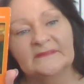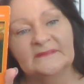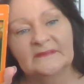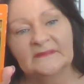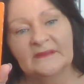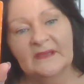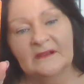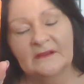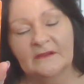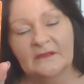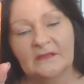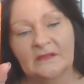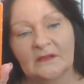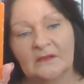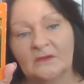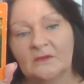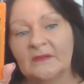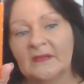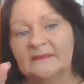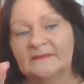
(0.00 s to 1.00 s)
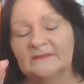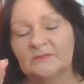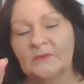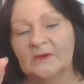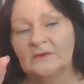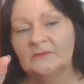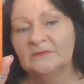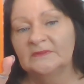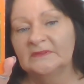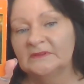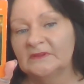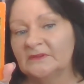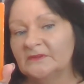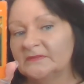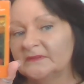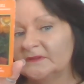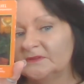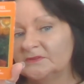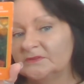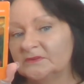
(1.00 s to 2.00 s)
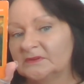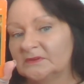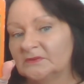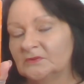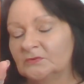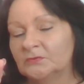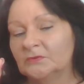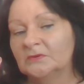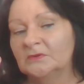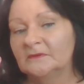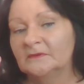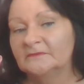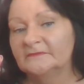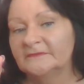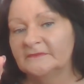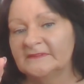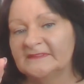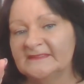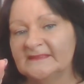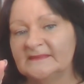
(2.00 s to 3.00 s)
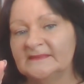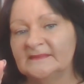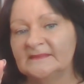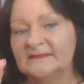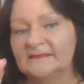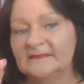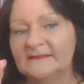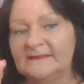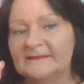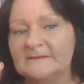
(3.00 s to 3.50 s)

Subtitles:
scenario as well, you know, that you can call on for assistance.